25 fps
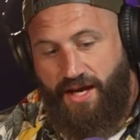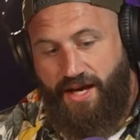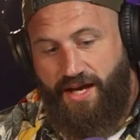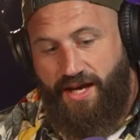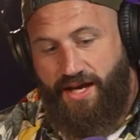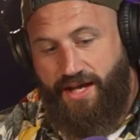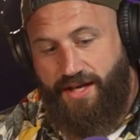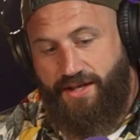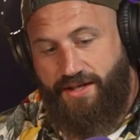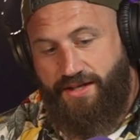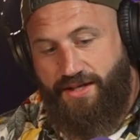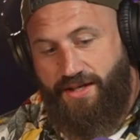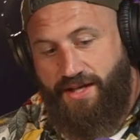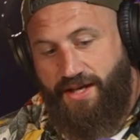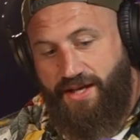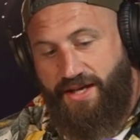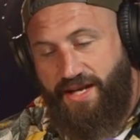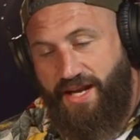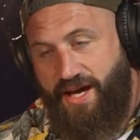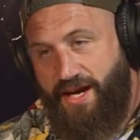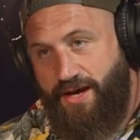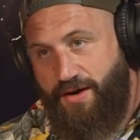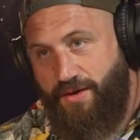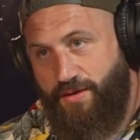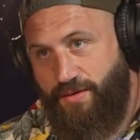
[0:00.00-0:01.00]
and
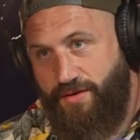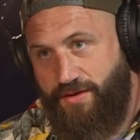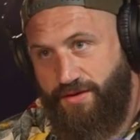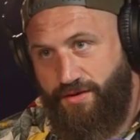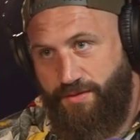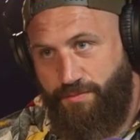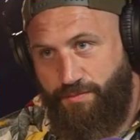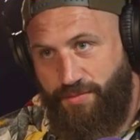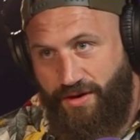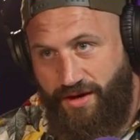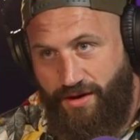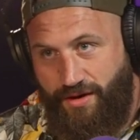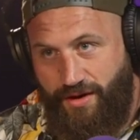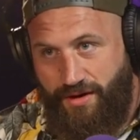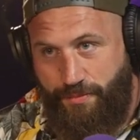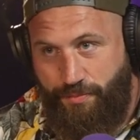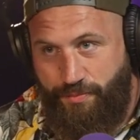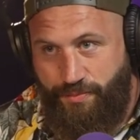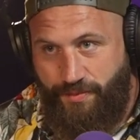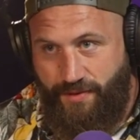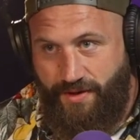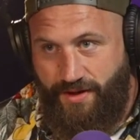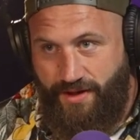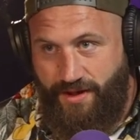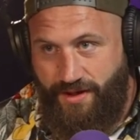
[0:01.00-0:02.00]
now you blow up
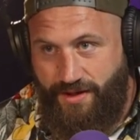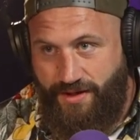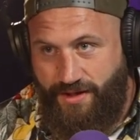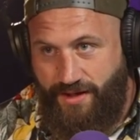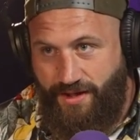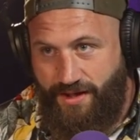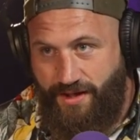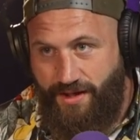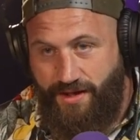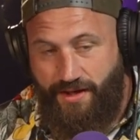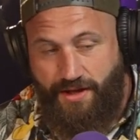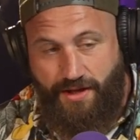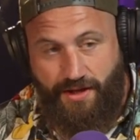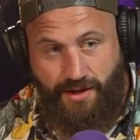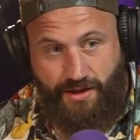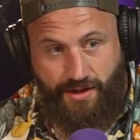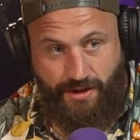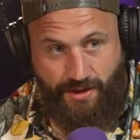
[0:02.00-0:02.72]
uh, the